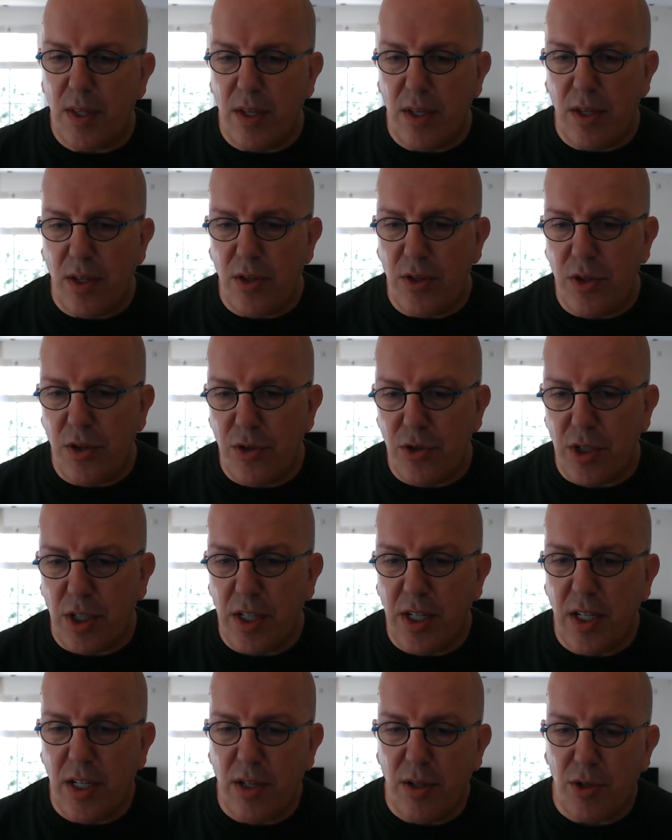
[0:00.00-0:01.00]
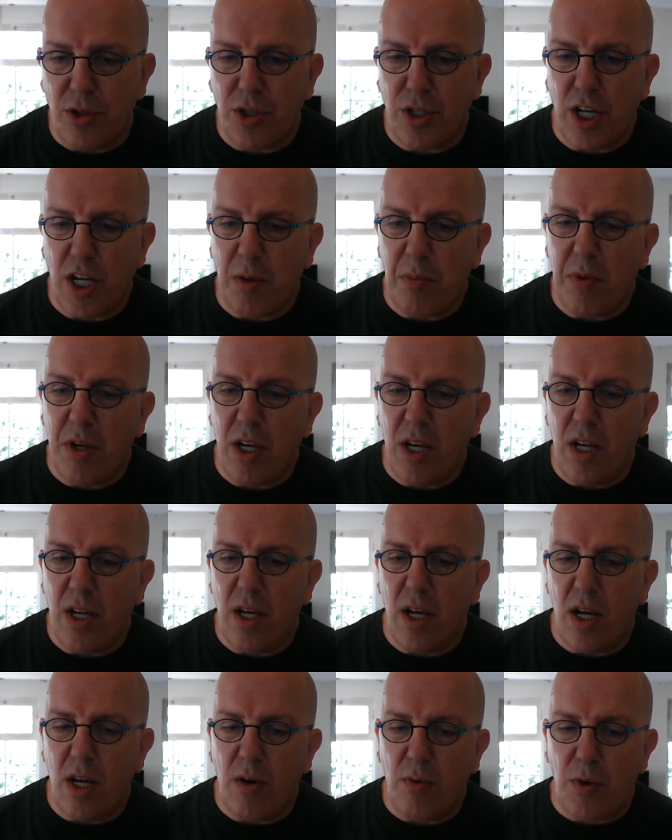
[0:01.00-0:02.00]
Usually you'll see
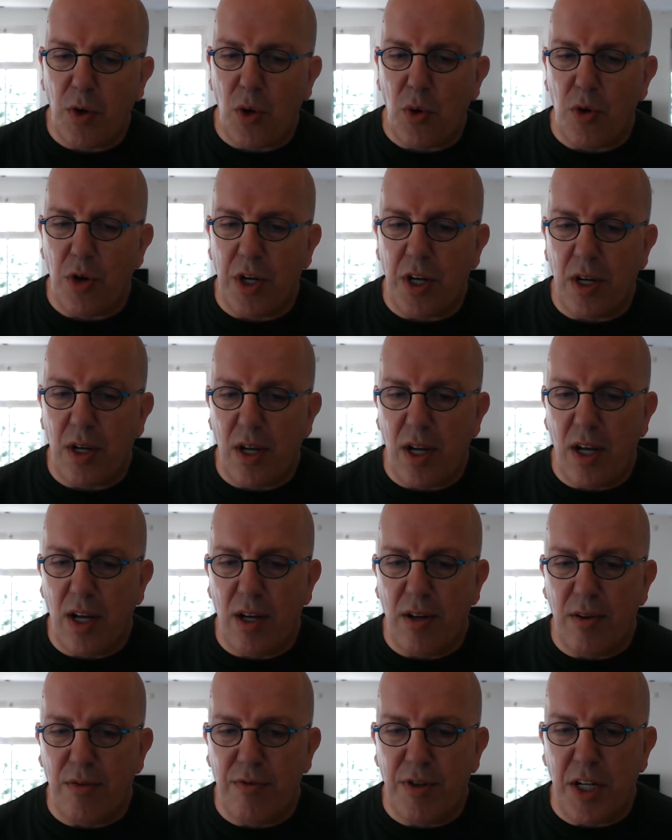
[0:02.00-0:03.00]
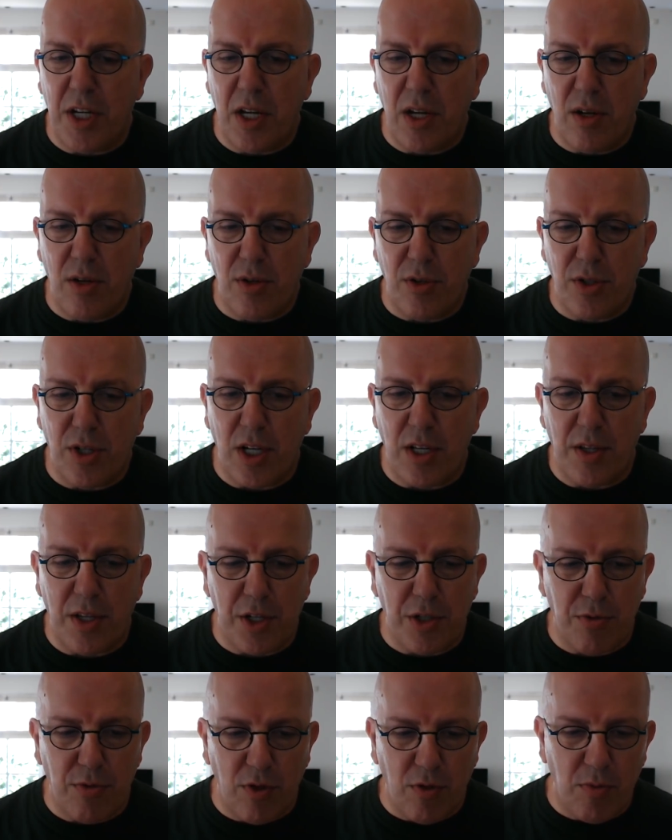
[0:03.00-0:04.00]
me recording videos in
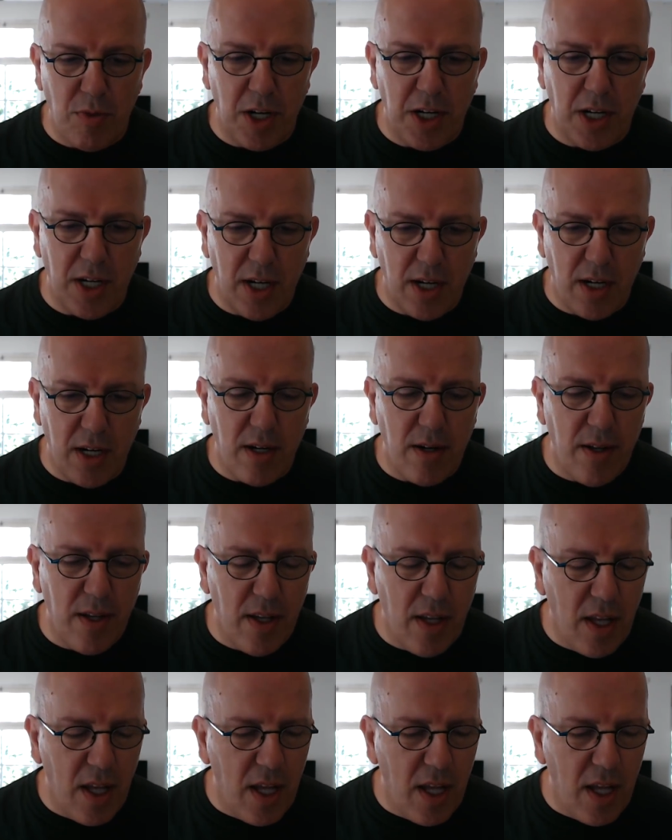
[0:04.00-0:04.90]
this room right here.